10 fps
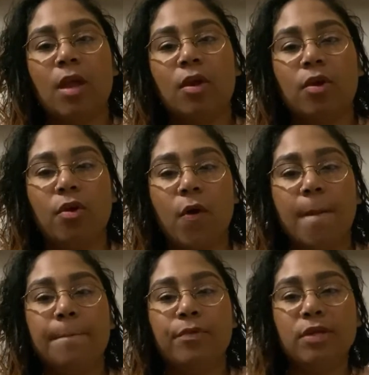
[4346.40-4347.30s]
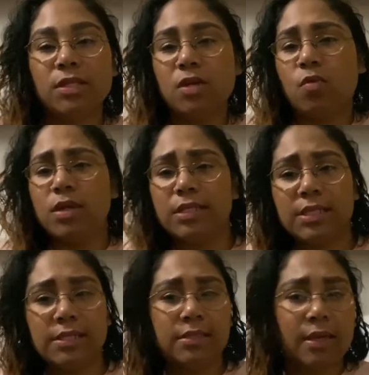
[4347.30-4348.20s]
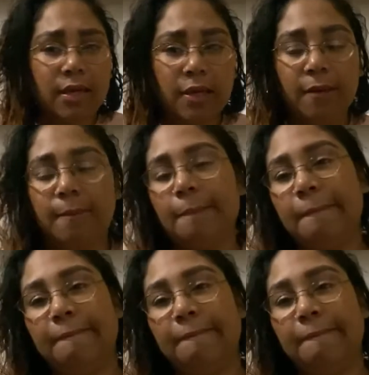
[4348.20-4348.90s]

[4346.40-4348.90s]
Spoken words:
Girl, Breezy was the same.